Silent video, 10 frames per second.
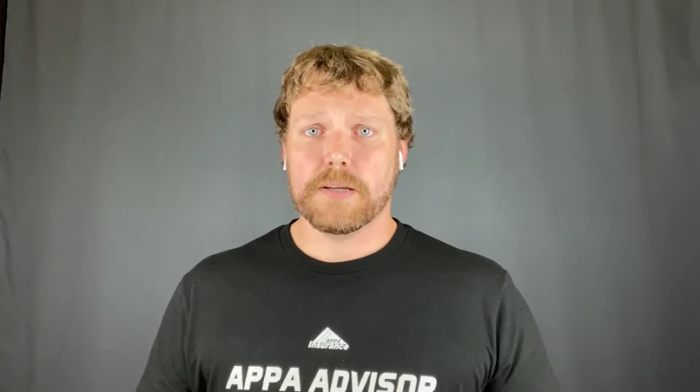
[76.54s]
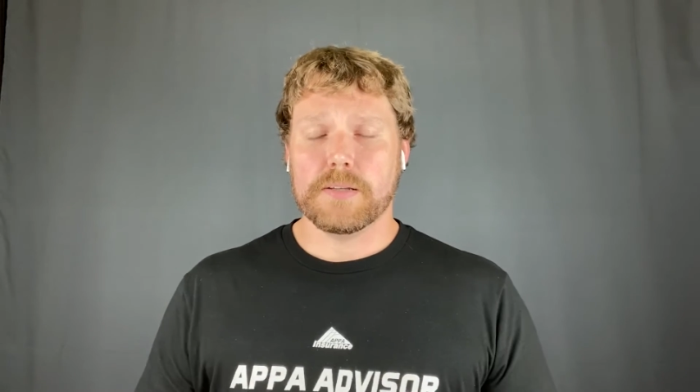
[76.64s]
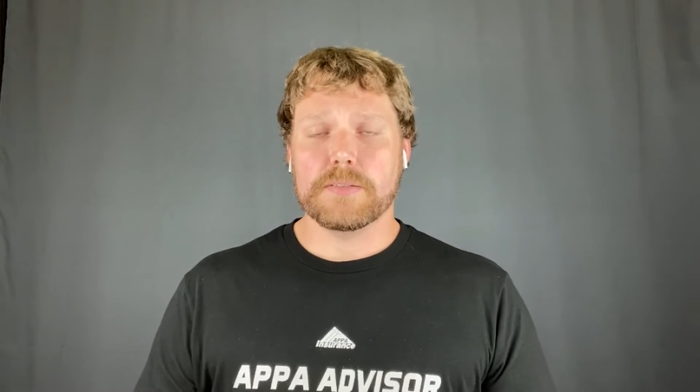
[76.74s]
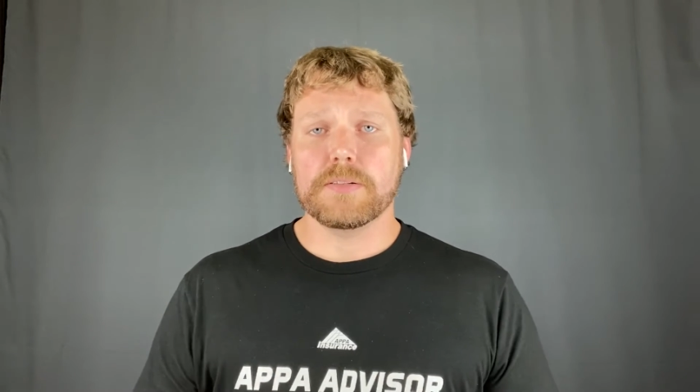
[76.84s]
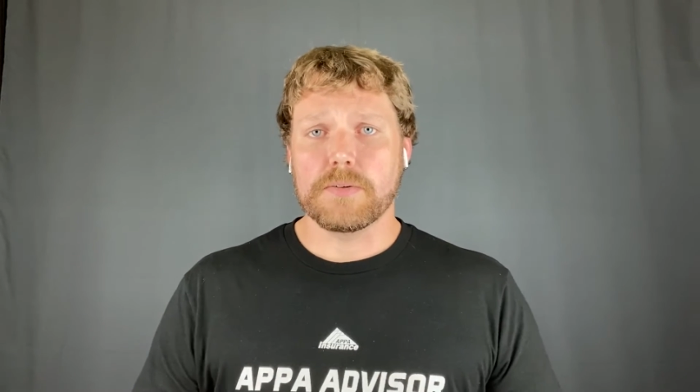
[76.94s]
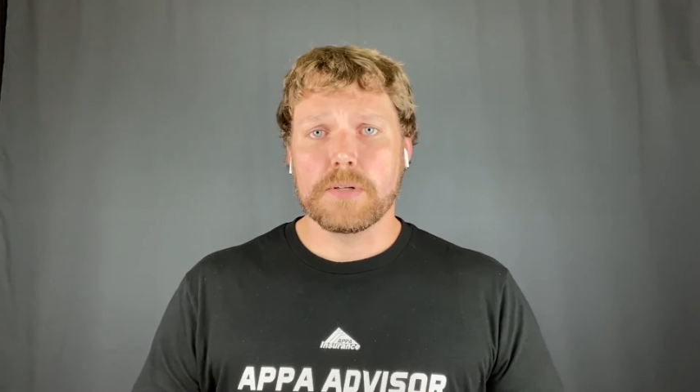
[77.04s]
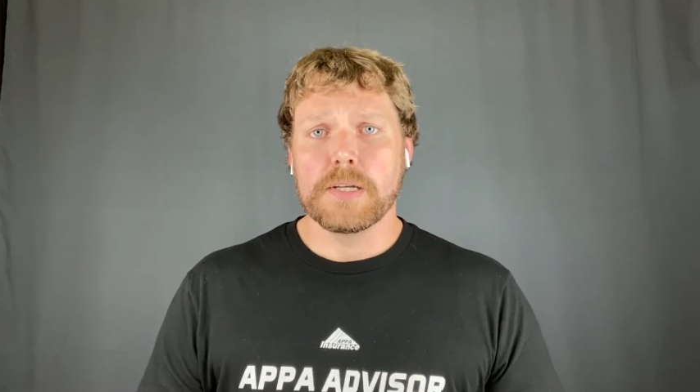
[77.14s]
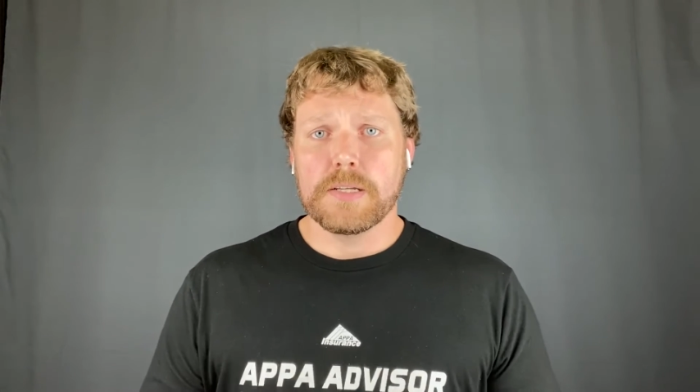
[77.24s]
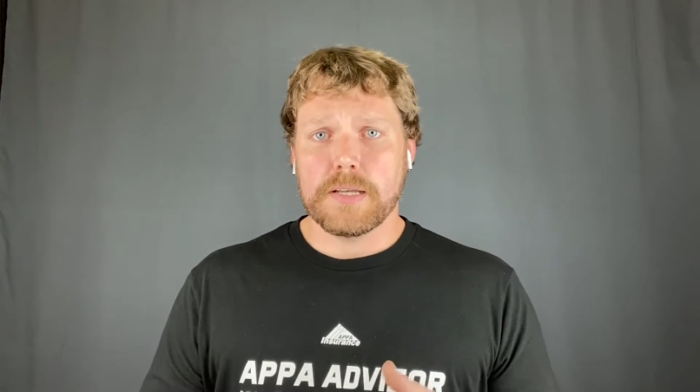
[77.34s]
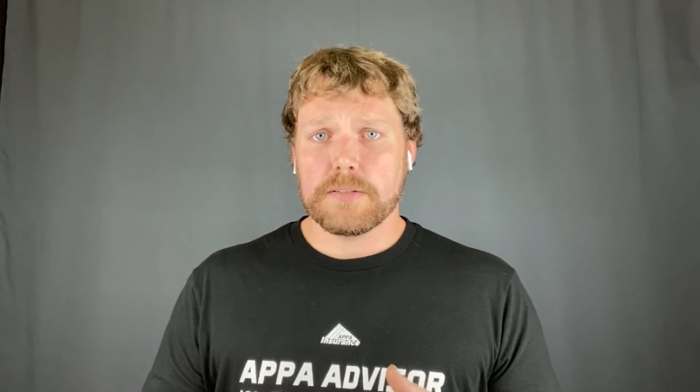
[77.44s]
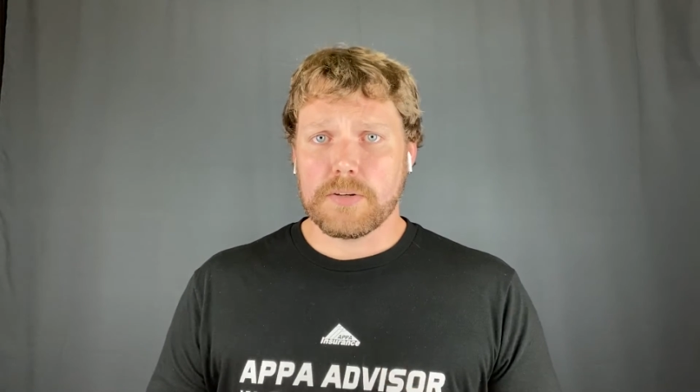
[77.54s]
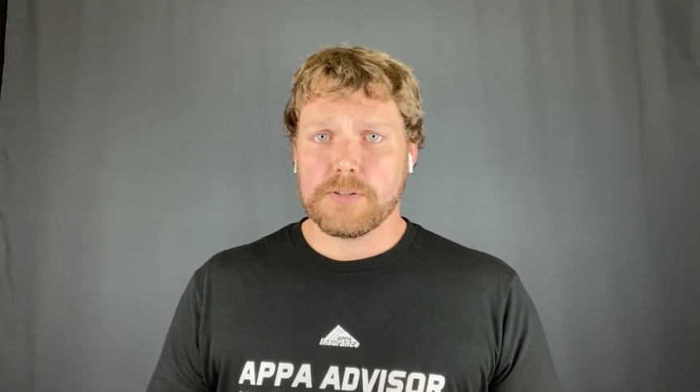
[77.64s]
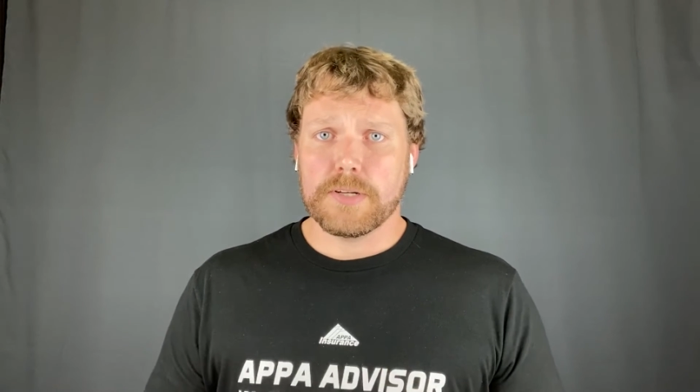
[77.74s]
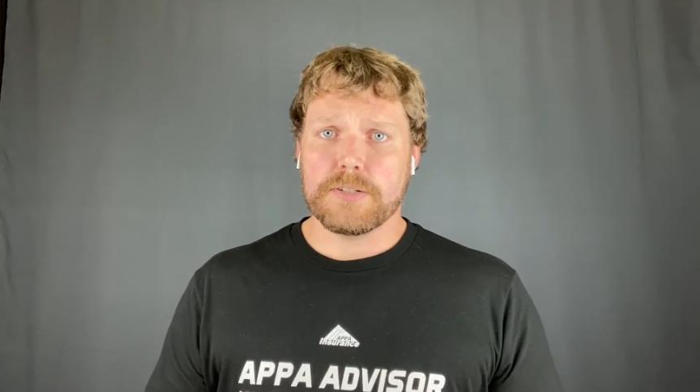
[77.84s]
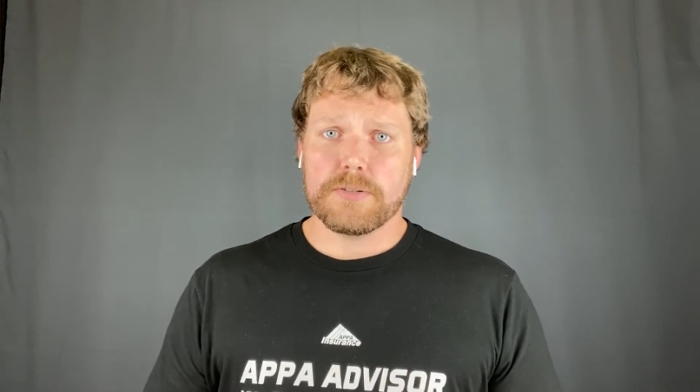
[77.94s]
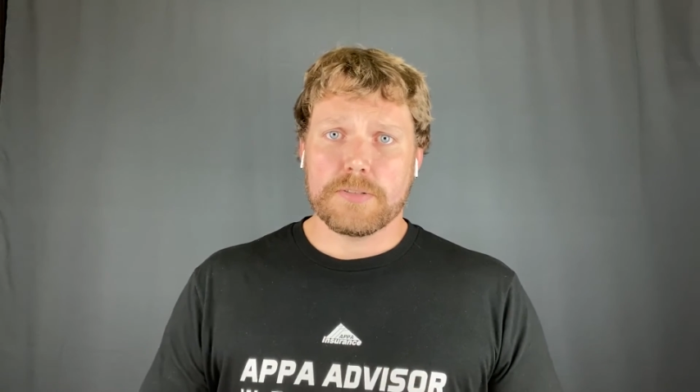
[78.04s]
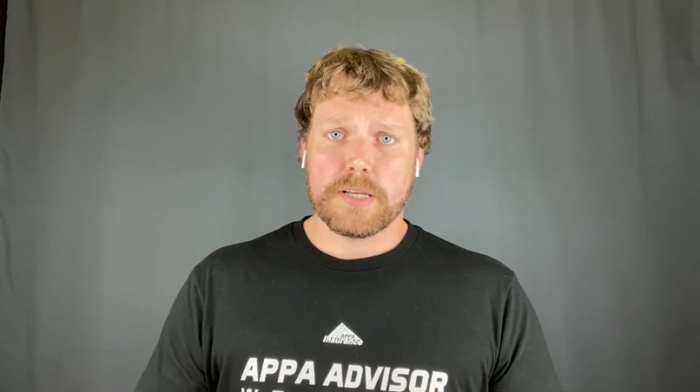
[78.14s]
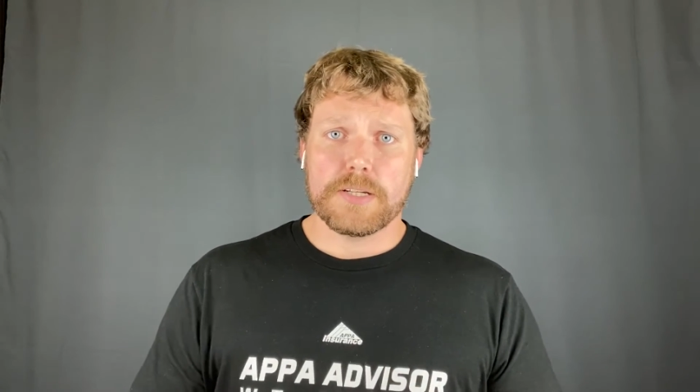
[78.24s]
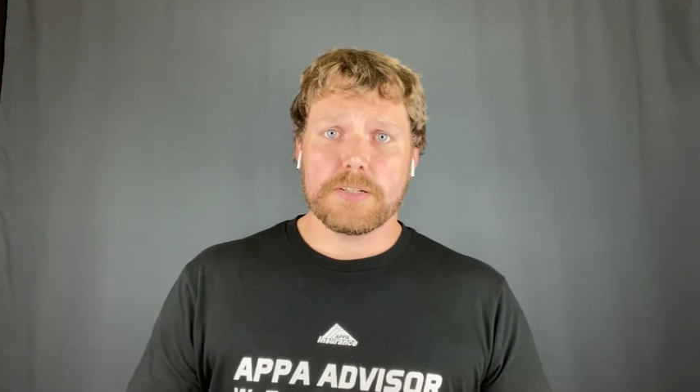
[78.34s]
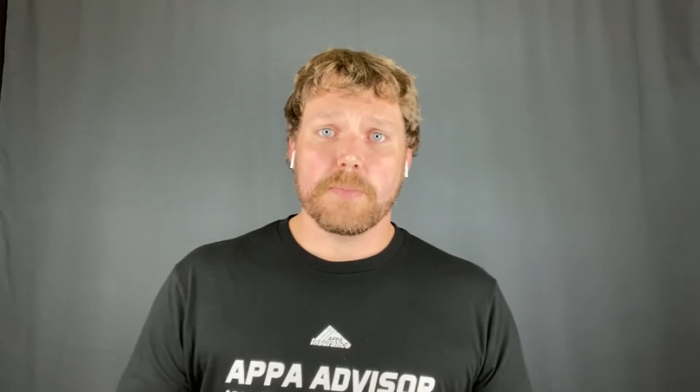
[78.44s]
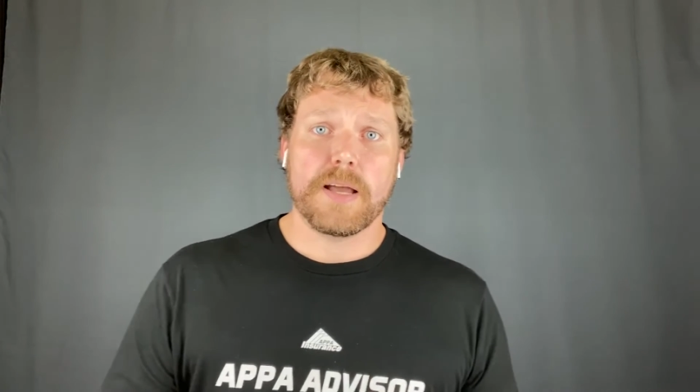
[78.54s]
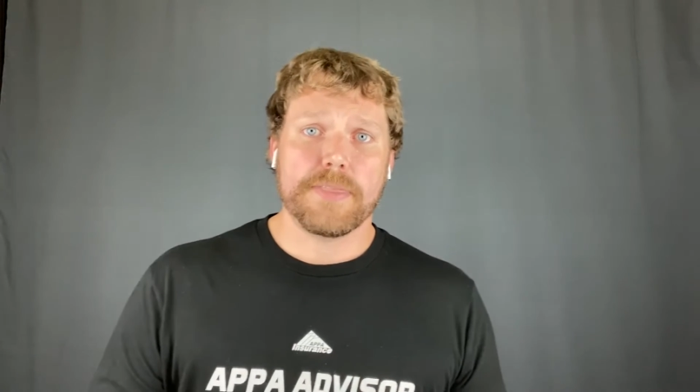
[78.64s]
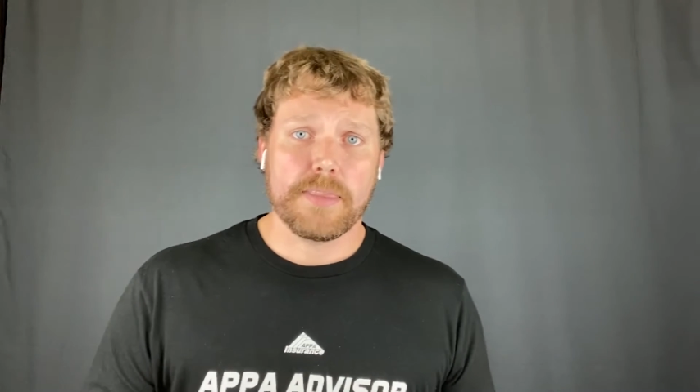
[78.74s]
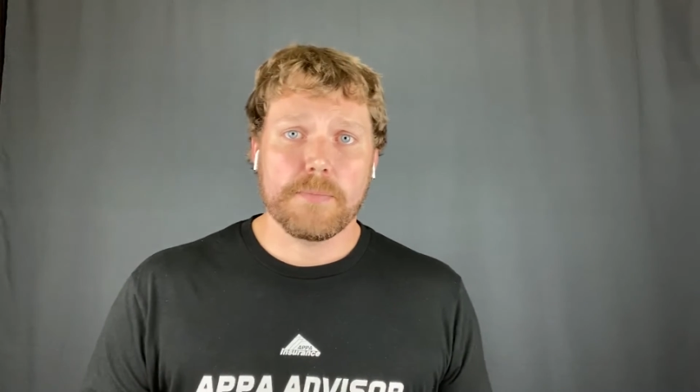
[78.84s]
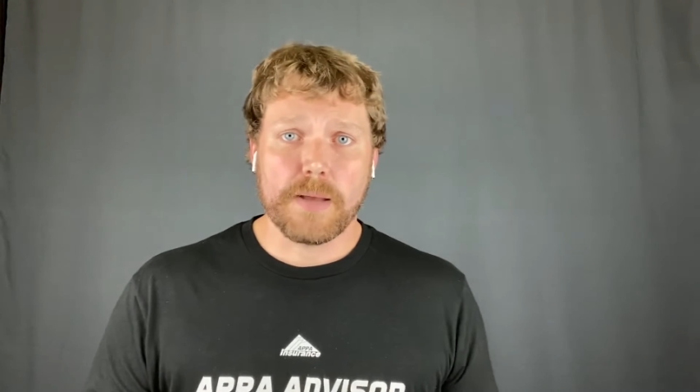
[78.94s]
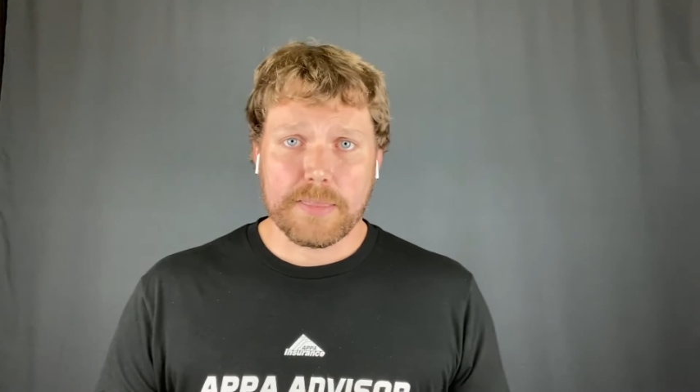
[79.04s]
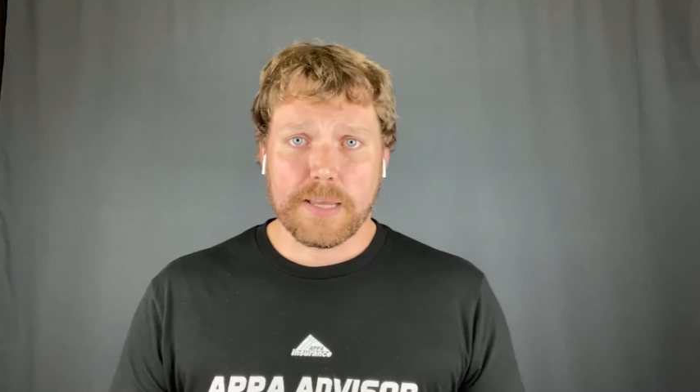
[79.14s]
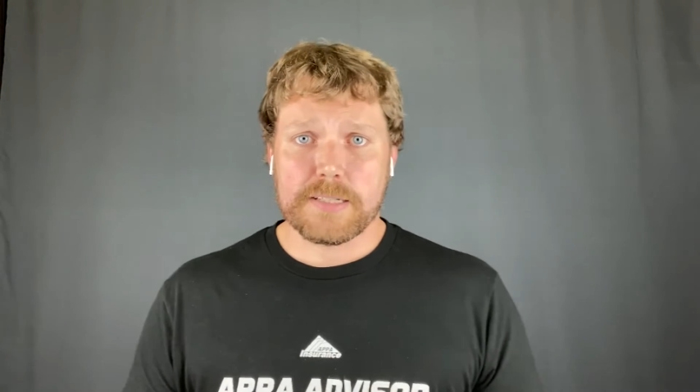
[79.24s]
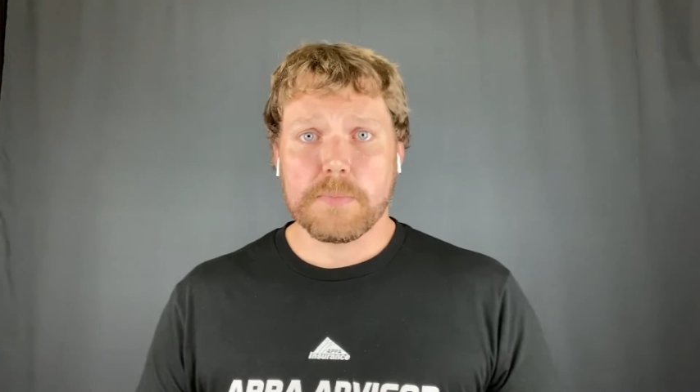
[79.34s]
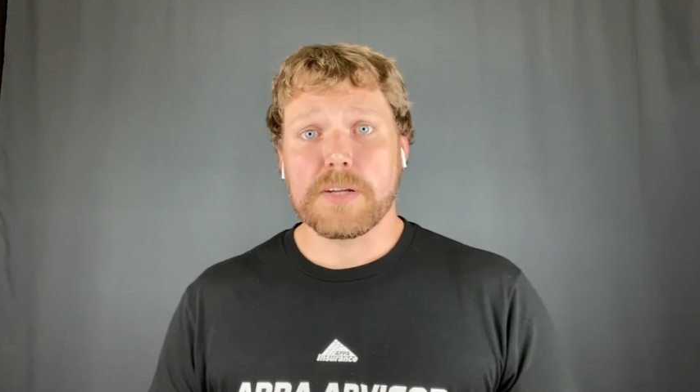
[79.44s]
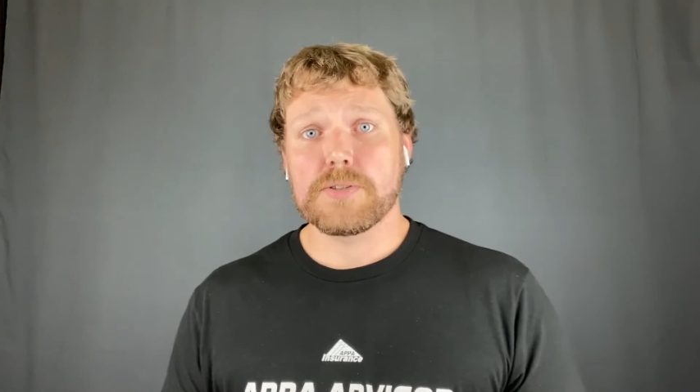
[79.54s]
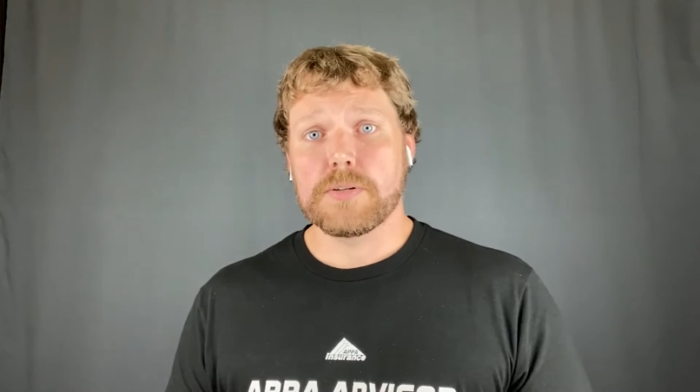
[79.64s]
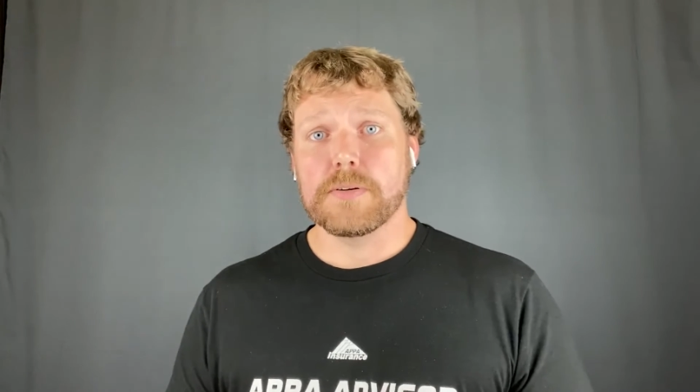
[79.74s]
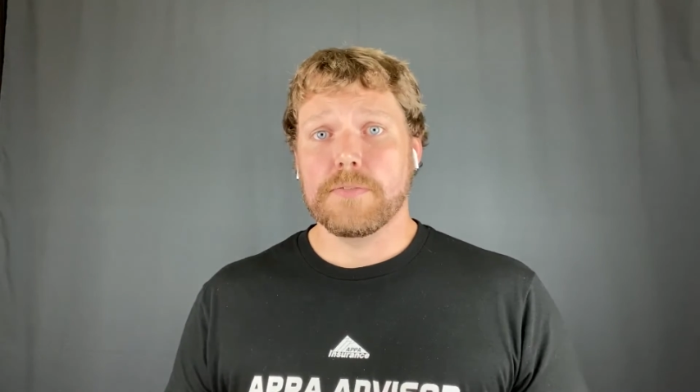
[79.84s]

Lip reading: So talk to your insurance agent about that to make sure,